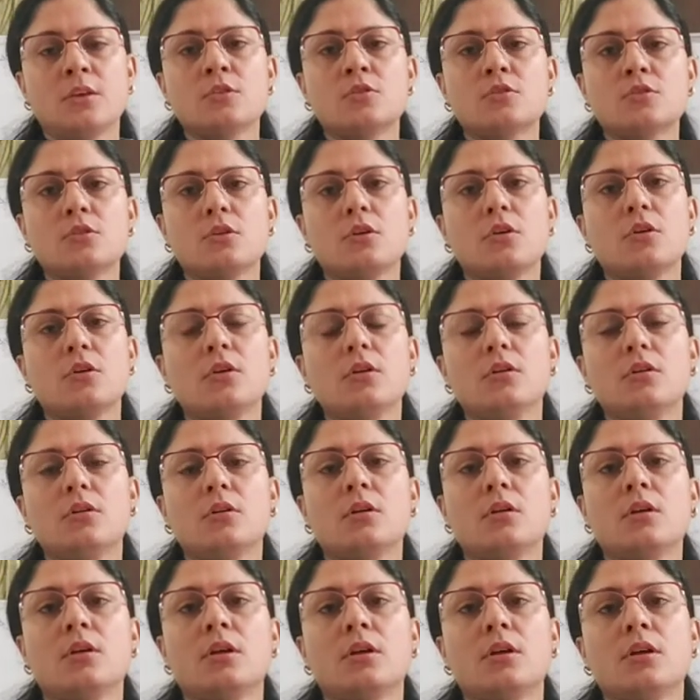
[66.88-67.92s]
So,
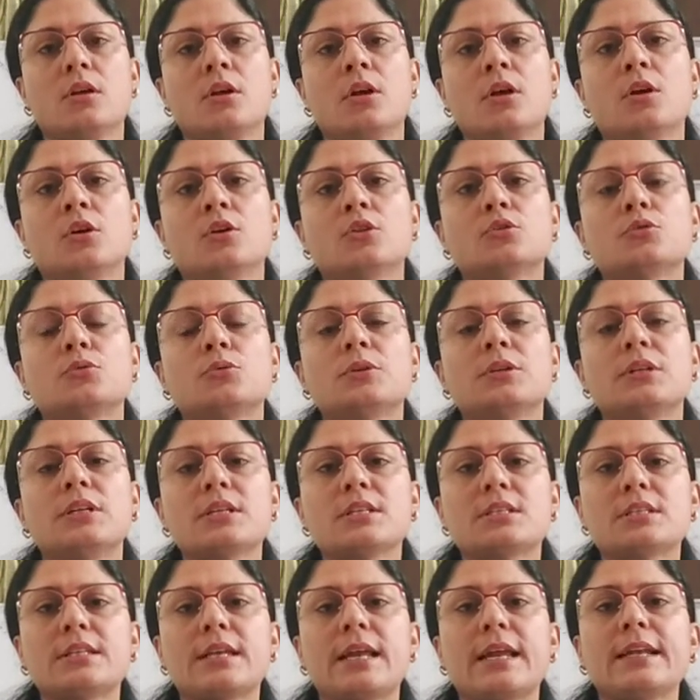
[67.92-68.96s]
to
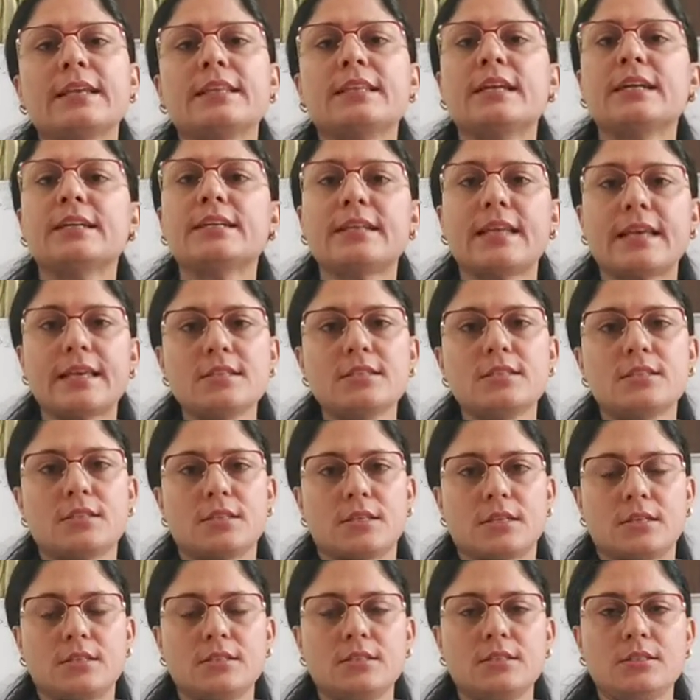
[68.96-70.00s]
understand the
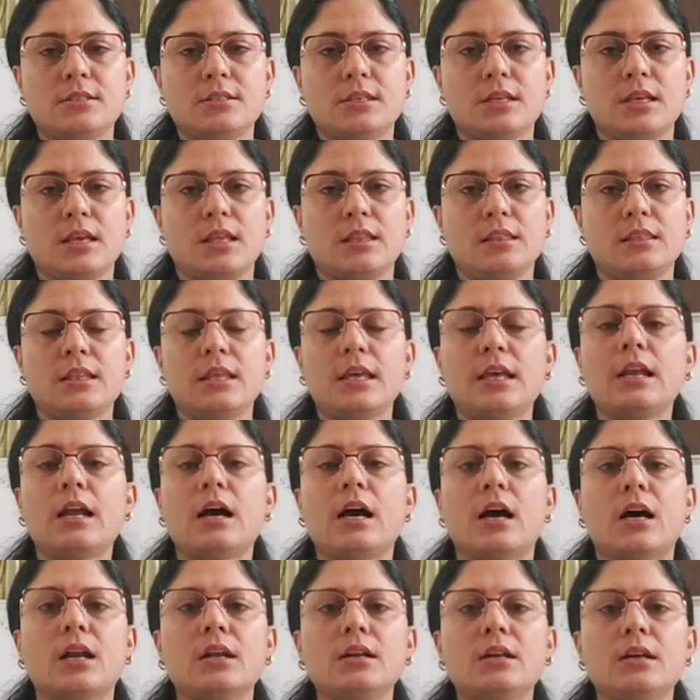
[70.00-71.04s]
tenses, there
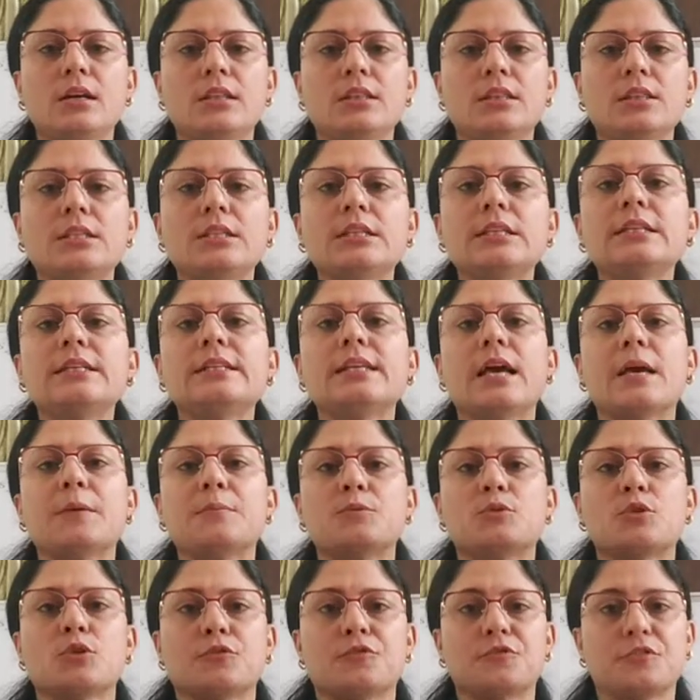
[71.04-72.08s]
are three
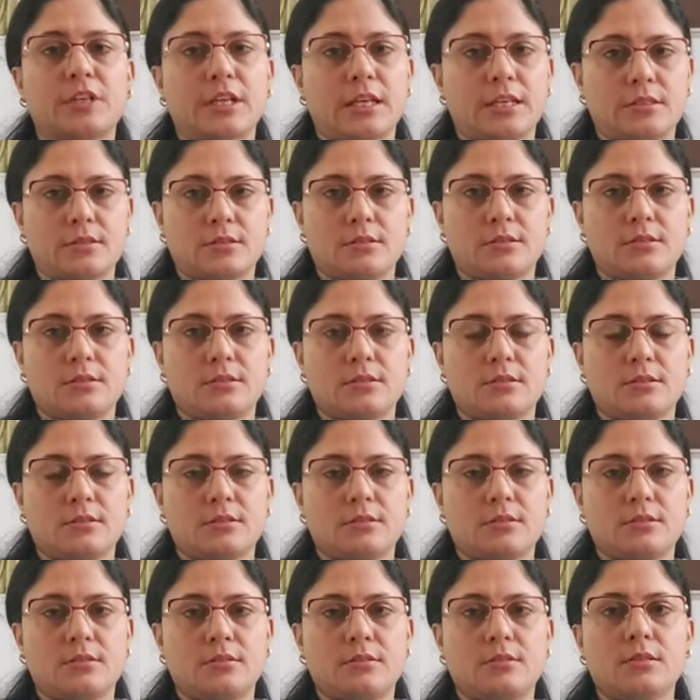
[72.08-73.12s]
types of tense:
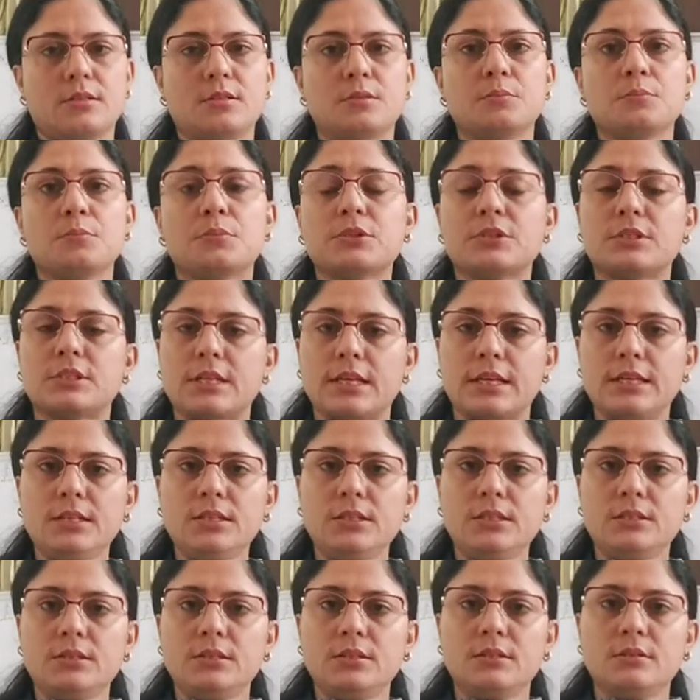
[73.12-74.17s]

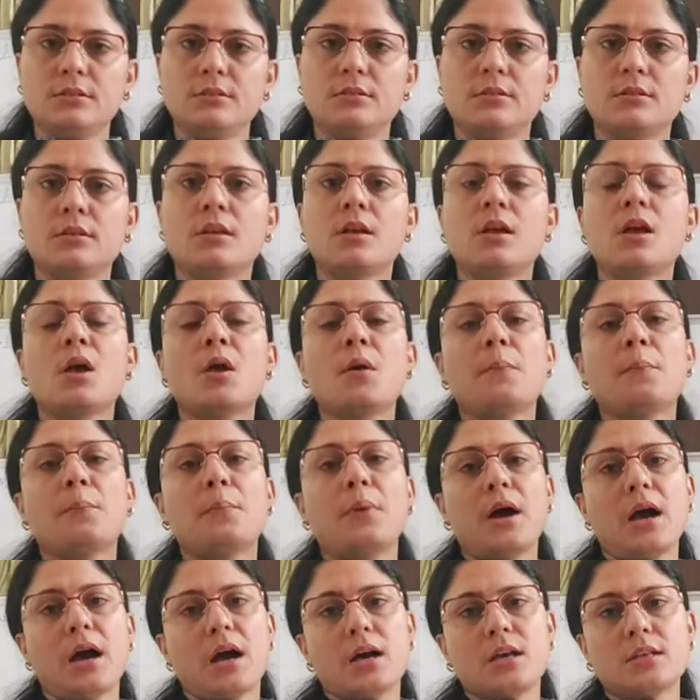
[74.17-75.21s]
present,
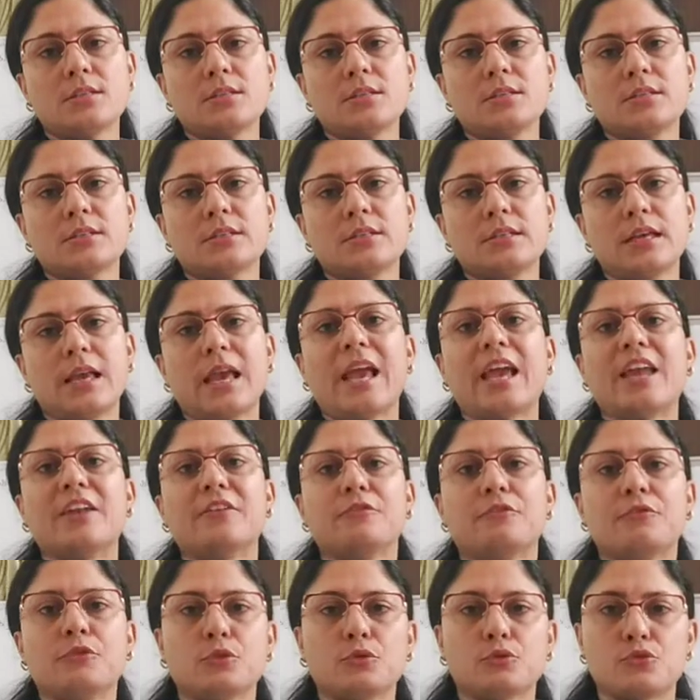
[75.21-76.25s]
past and
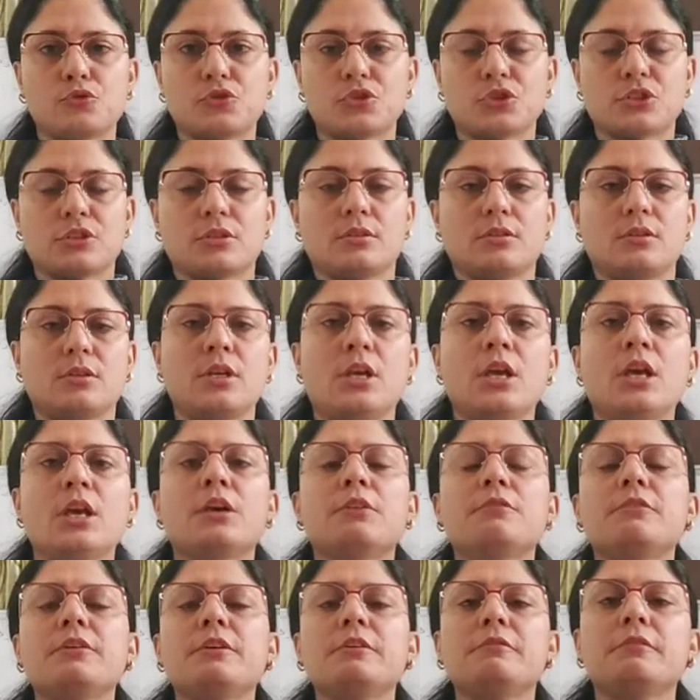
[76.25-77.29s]
future.
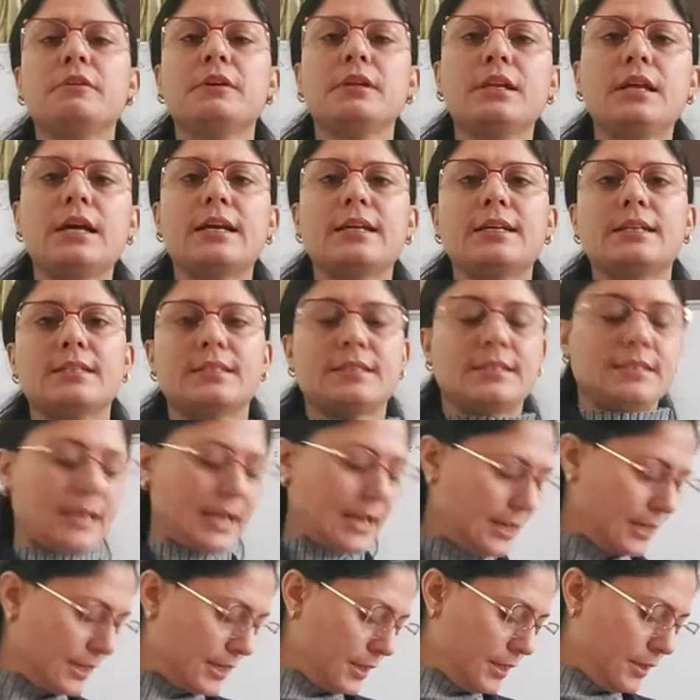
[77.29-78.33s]
We will
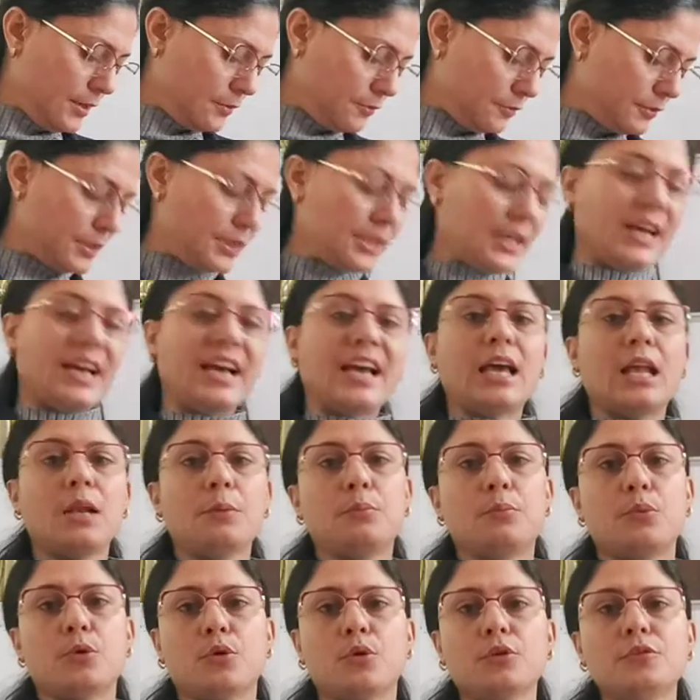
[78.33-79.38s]
understand it with the
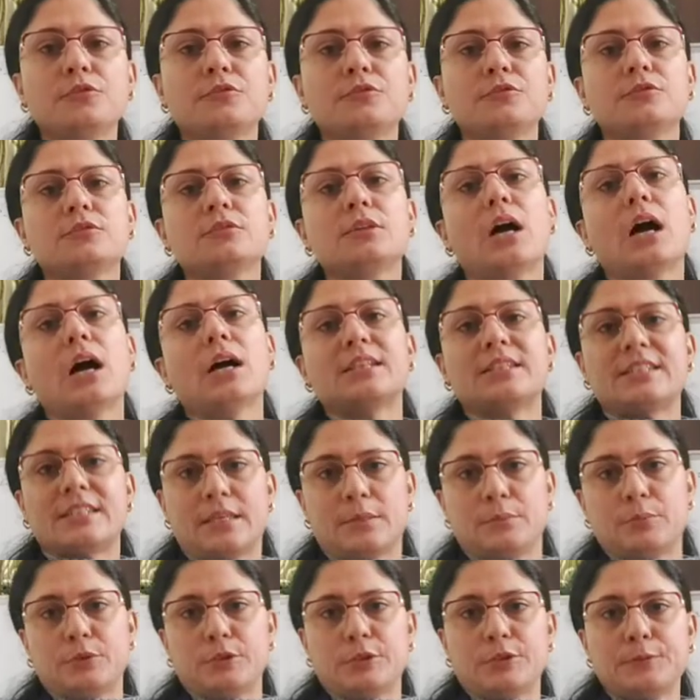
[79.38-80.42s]
help of a
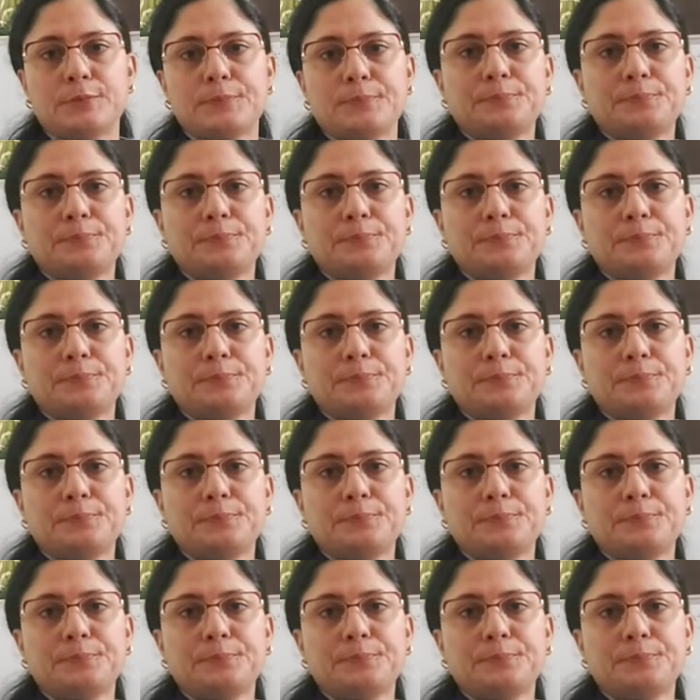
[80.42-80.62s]
table.